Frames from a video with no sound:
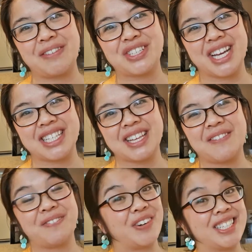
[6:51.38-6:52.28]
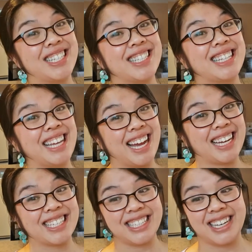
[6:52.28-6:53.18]
of Jessie versus the
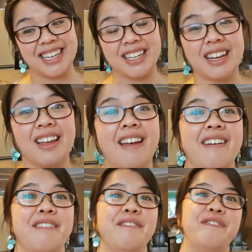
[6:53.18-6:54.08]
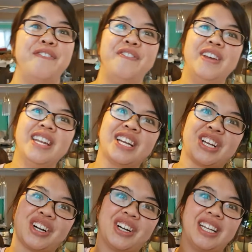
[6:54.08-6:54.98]
Onion
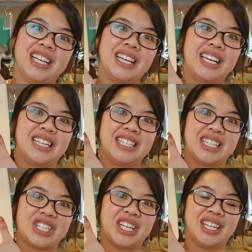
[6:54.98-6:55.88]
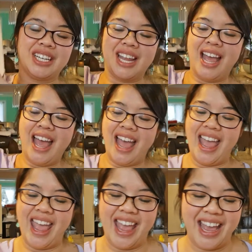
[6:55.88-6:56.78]
Vinegar Edition.
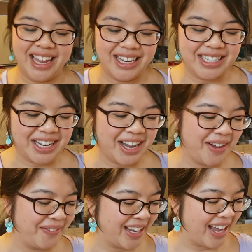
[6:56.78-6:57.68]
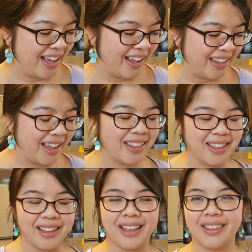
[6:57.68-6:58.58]
And yeah, I
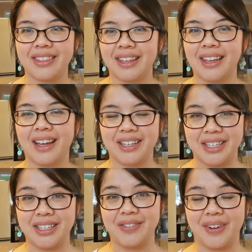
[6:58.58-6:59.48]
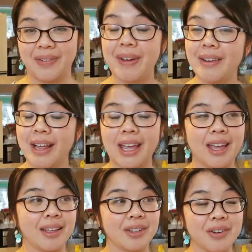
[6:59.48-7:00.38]
think that the onion did win, but
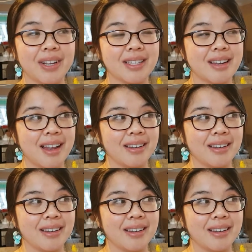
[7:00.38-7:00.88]
hey, you know what? It's